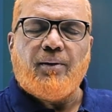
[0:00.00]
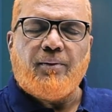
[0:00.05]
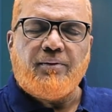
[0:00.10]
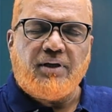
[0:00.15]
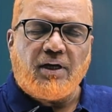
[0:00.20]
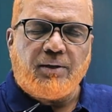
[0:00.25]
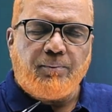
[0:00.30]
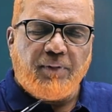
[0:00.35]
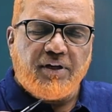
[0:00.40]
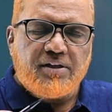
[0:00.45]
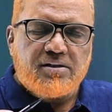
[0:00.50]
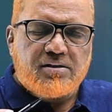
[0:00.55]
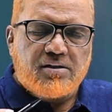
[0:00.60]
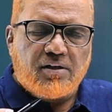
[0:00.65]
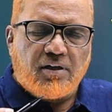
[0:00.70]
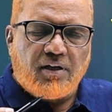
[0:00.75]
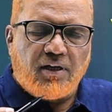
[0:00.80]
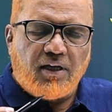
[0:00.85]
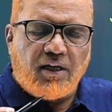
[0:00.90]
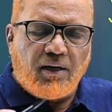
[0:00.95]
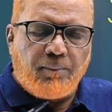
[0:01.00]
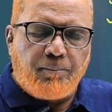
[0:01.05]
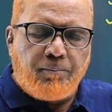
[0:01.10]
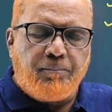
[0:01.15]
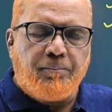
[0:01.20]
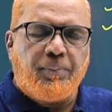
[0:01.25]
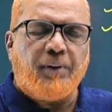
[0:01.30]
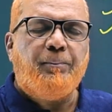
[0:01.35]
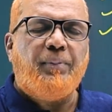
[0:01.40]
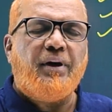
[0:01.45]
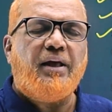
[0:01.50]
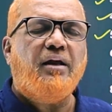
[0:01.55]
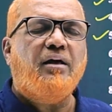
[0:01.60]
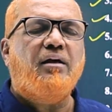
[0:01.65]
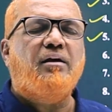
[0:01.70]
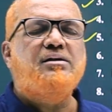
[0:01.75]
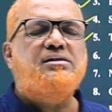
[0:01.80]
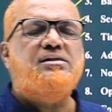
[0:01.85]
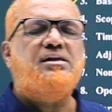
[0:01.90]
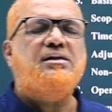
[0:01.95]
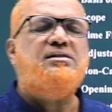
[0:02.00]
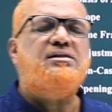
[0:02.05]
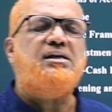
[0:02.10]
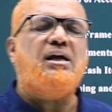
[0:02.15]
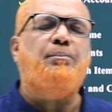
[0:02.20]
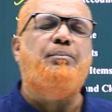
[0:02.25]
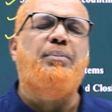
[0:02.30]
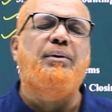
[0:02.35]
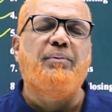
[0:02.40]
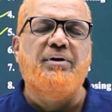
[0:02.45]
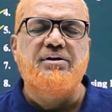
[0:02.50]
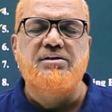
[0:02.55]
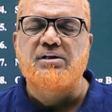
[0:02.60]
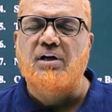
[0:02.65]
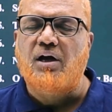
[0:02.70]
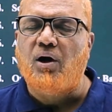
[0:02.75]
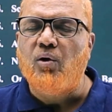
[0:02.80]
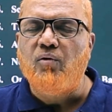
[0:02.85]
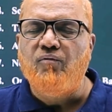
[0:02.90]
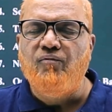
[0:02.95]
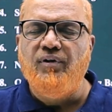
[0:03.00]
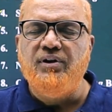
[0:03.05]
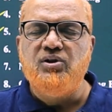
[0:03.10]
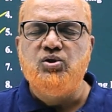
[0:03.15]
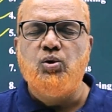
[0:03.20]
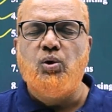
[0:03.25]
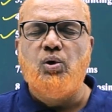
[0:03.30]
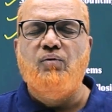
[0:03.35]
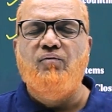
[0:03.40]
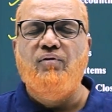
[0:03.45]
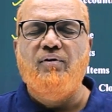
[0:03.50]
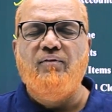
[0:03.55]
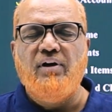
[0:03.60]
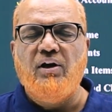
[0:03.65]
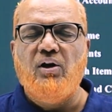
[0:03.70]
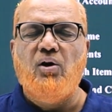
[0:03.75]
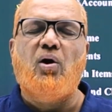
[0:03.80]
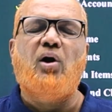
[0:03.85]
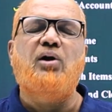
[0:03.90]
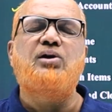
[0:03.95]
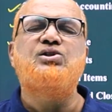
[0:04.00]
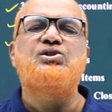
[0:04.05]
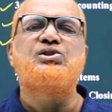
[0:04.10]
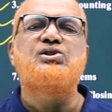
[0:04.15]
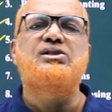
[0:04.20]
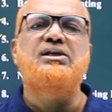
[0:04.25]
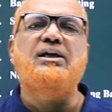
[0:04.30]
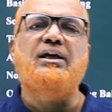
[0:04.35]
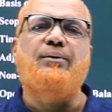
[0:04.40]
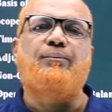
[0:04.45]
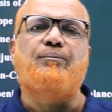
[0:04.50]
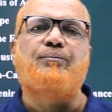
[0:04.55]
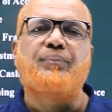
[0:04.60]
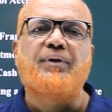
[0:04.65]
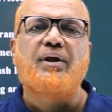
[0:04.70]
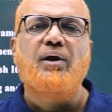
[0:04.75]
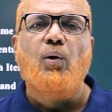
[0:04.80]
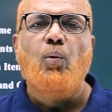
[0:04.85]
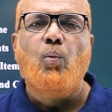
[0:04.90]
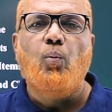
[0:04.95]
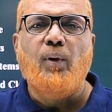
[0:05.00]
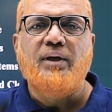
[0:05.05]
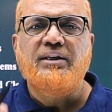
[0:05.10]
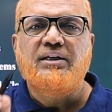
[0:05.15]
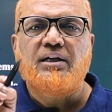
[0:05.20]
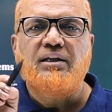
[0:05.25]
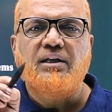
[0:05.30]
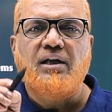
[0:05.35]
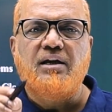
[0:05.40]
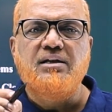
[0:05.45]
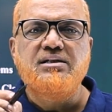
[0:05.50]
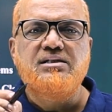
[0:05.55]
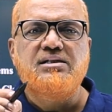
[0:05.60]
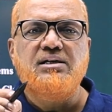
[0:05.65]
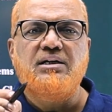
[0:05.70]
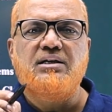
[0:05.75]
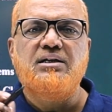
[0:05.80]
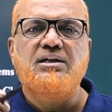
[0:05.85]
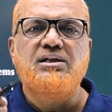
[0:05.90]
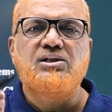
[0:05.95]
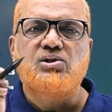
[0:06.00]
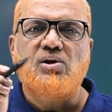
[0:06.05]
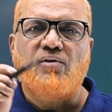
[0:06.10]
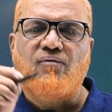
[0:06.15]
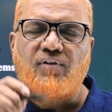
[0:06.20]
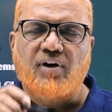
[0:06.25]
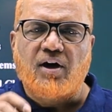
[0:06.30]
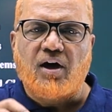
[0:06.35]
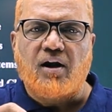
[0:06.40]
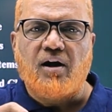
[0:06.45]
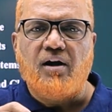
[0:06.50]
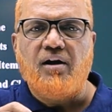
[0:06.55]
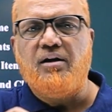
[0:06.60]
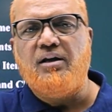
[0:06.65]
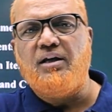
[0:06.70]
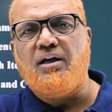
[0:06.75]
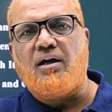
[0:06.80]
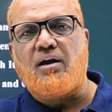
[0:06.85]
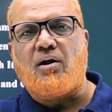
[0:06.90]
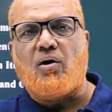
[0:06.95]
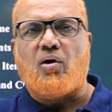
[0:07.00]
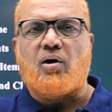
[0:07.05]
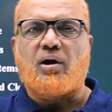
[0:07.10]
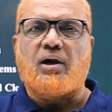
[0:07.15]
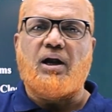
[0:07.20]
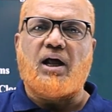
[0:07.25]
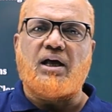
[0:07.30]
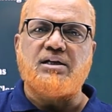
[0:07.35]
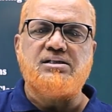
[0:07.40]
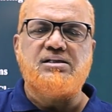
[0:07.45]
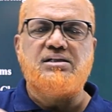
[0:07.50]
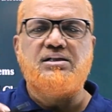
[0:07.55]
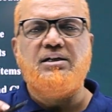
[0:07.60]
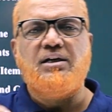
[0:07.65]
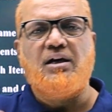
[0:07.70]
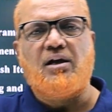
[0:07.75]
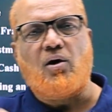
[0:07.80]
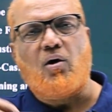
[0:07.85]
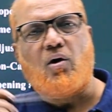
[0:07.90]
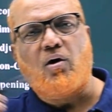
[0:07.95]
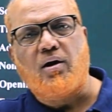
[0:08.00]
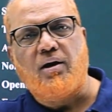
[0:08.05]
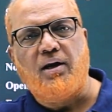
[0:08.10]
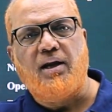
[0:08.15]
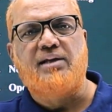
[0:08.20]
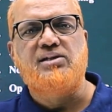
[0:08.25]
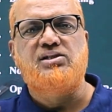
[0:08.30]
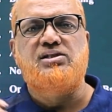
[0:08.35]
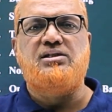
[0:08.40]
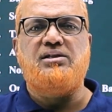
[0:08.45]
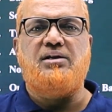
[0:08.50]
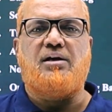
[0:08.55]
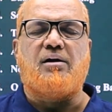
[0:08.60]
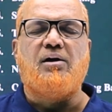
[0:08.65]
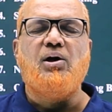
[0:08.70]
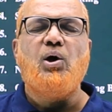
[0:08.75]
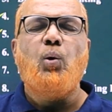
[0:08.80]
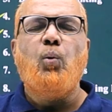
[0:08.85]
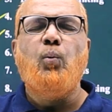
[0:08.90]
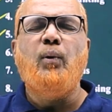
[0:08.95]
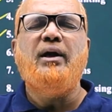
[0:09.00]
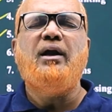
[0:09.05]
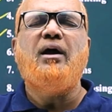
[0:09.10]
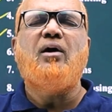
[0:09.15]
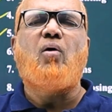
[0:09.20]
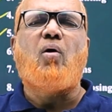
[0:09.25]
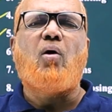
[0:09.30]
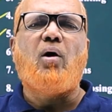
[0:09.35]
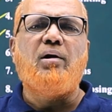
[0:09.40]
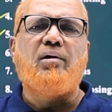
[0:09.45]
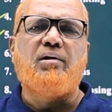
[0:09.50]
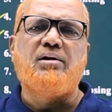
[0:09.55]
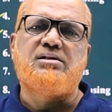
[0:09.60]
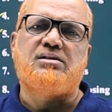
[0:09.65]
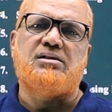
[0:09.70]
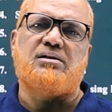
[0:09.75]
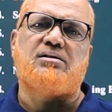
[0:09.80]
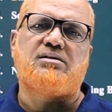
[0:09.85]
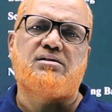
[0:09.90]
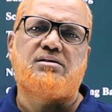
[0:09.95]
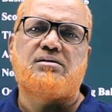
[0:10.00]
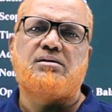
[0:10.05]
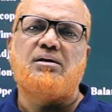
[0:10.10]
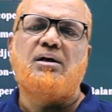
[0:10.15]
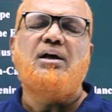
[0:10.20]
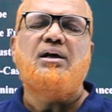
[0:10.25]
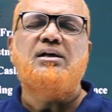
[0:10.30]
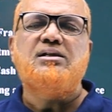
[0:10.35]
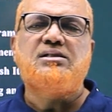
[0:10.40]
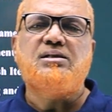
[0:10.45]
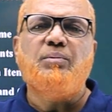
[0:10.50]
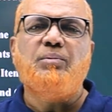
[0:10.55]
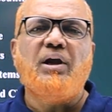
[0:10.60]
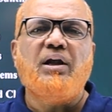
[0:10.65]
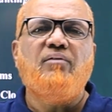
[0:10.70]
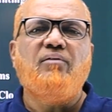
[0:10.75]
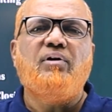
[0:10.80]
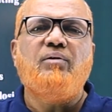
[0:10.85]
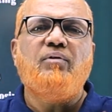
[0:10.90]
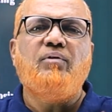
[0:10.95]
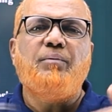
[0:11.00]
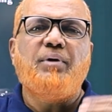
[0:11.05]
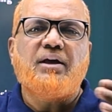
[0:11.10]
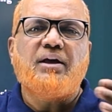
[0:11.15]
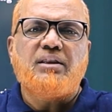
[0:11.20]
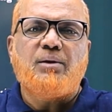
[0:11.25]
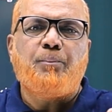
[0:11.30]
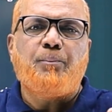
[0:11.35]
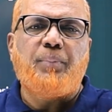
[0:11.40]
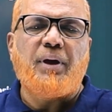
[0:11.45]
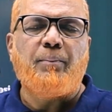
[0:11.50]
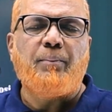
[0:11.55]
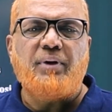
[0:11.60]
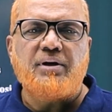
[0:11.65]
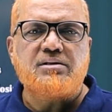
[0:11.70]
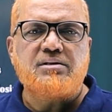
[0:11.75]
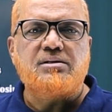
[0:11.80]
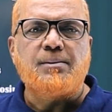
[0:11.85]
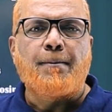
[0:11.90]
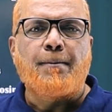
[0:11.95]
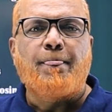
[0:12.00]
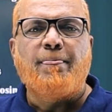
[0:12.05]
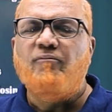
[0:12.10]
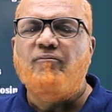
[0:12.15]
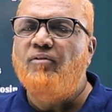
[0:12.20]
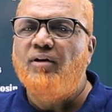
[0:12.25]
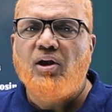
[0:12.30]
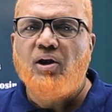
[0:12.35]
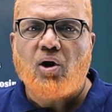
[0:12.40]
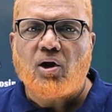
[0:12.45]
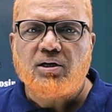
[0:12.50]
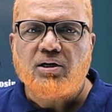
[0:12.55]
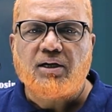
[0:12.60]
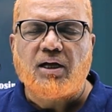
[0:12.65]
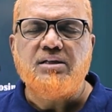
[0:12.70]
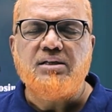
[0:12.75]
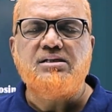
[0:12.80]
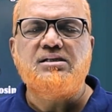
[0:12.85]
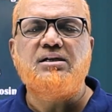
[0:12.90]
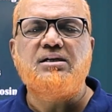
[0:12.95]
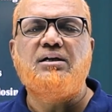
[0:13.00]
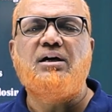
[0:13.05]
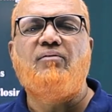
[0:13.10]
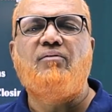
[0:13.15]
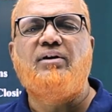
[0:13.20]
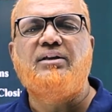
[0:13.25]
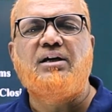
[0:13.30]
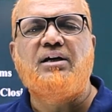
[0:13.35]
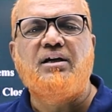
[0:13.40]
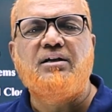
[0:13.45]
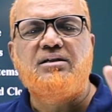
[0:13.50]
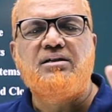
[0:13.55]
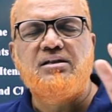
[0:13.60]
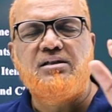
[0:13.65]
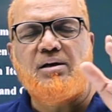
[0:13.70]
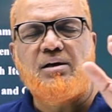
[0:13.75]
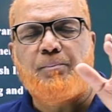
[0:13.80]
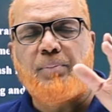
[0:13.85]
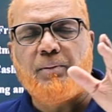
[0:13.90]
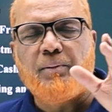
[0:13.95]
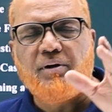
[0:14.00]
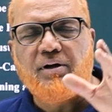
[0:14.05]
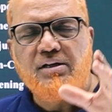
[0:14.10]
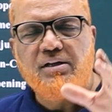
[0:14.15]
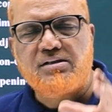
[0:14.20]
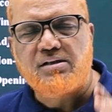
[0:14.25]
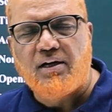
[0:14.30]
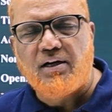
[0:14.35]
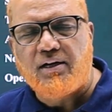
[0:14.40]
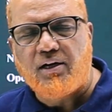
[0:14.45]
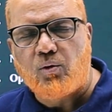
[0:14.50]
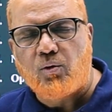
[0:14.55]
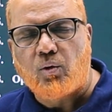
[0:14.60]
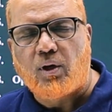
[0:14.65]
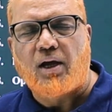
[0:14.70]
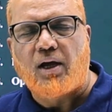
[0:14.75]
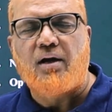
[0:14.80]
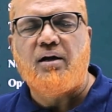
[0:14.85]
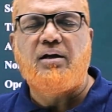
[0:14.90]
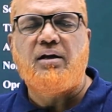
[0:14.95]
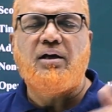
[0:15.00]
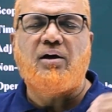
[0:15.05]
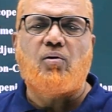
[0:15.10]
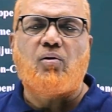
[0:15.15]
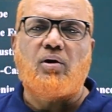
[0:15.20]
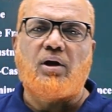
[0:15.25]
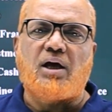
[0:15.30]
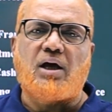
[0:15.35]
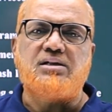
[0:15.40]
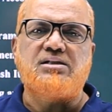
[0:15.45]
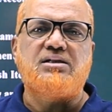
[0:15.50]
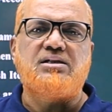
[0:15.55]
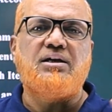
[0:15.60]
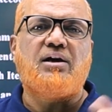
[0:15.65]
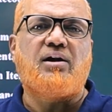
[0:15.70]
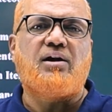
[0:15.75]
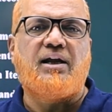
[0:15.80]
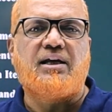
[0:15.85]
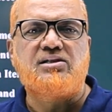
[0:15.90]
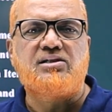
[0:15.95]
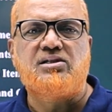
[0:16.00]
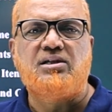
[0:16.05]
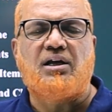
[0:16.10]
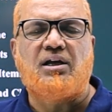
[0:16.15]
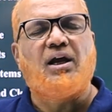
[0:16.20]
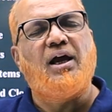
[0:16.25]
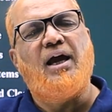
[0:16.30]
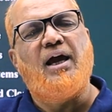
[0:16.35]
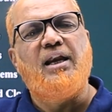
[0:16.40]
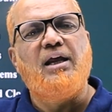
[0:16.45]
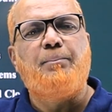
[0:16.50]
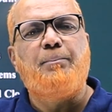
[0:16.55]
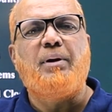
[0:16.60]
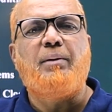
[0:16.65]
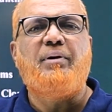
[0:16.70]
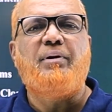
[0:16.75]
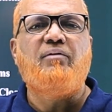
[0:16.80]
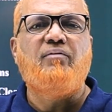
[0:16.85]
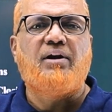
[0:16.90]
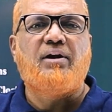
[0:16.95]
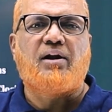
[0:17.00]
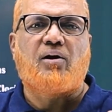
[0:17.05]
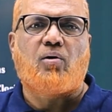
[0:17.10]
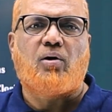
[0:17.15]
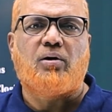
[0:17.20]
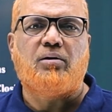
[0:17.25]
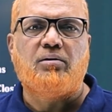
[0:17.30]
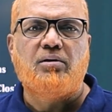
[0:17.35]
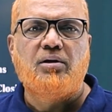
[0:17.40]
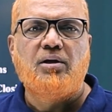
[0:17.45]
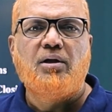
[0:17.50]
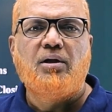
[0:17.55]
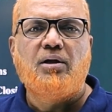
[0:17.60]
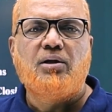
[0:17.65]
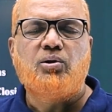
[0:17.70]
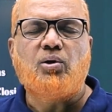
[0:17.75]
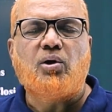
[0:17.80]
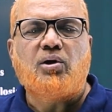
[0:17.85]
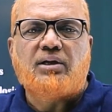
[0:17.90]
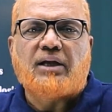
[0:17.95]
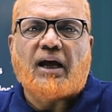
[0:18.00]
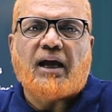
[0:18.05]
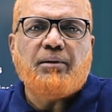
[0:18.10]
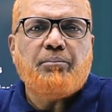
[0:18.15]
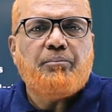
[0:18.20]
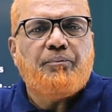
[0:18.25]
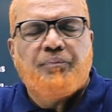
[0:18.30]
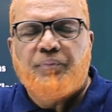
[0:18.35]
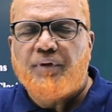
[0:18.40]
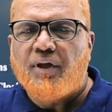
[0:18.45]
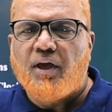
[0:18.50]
That means in preparing receipts and payments account, we will not see whether the receipt is of current year or last year or next year. We take all receipts. Similarly, when we make the payments, we will not consider whether the payment is related to current year or last year, next year. Any payment will record. So time